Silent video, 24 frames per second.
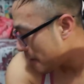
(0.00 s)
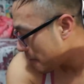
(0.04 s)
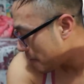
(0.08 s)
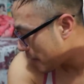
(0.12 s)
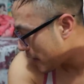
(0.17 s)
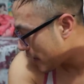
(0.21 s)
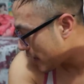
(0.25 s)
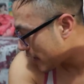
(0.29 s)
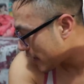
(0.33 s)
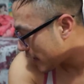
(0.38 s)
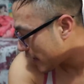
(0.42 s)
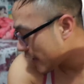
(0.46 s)

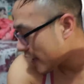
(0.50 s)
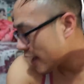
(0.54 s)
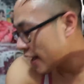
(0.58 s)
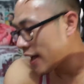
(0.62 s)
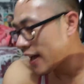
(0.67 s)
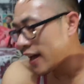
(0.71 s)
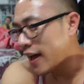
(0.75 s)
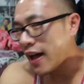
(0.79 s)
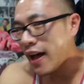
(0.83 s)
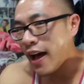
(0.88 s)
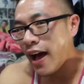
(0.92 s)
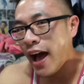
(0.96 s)
But
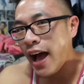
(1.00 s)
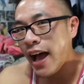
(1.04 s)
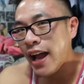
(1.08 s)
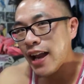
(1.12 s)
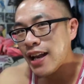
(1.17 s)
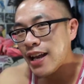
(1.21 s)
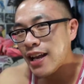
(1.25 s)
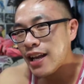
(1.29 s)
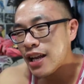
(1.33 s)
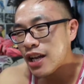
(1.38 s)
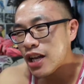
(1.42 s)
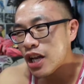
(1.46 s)
yeah, I
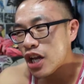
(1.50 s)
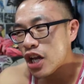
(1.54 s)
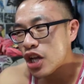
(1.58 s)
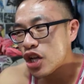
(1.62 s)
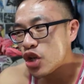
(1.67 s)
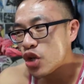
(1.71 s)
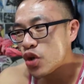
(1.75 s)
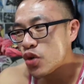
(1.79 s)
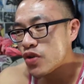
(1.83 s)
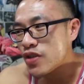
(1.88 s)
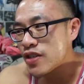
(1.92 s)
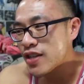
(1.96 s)
need a
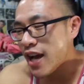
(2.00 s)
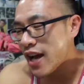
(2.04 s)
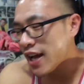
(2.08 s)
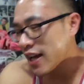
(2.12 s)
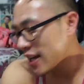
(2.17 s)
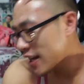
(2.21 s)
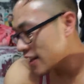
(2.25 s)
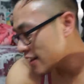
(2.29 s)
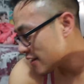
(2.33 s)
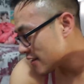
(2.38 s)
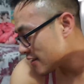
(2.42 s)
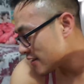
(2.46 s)
new
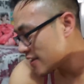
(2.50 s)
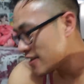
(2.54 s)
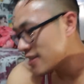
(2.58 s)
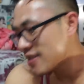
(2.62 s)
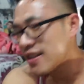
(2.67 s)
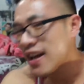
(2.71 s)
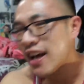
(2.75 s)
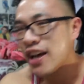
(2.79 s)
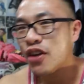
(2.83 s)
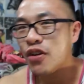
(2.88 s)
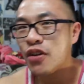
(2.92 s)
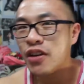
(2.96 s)
jacket
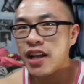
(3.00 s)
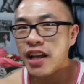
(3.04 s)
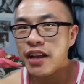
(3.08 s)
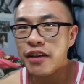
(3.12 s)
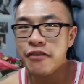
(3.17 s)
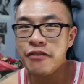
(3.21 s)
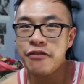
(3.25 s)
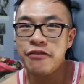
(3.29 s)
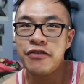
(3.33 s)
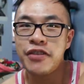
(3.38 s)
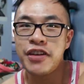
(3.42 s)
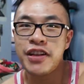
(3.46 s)
since I don't like
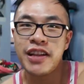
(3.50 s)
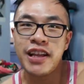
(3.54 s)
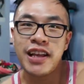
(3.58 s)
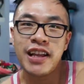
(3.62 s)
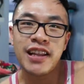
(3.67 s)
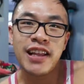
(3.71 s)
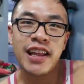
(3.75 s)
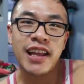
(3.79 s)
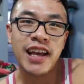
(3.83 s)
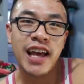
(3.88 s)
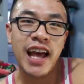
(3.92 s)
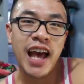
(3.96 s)
feeling
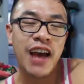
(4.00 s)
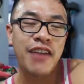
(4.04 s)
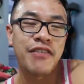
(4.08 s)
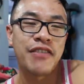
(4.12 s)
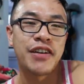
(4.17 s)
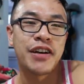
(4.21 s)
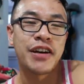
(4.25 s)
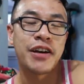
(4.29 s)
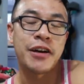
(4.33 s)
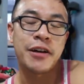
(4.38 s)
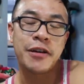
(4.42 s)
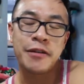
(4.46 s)
like I have
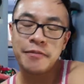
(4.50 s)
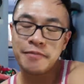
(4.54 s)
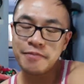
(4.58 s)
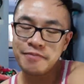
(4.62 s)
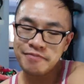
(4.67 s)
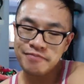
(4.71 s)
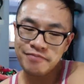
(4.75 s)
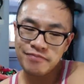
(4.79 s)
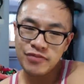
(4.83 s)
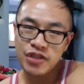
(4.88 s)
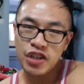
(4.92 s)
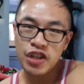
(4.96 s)
a
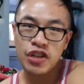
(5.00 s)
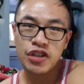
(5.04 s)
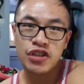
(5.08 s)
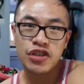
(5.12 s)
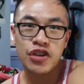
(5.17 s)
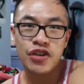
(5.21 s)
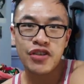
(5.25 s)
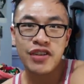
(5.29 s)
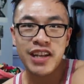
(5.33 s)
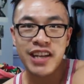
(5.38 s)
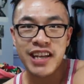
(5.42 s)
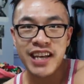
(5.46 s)

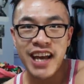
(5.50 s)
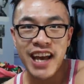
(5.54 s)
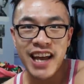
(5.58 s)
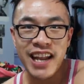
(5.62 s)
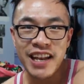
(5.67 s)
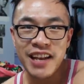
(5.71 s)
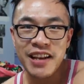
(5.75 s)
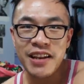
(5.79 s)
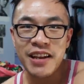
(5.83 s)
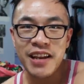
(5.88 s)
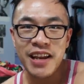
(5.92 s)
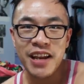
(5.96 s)

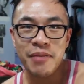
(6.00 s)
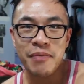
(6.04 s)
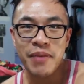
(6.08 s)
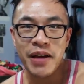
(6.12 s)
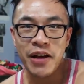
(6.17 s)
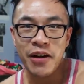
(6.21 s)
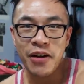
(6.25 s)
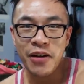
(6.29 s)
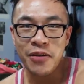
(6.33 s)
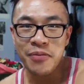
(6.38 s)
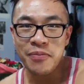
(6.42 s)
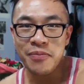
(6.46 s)
tourniquet in my
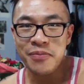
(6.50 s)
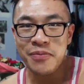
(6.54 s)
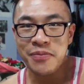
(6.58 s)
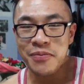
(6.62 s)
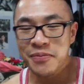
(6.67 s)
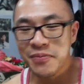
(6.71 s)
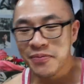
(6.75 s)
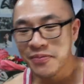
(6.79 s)
arm.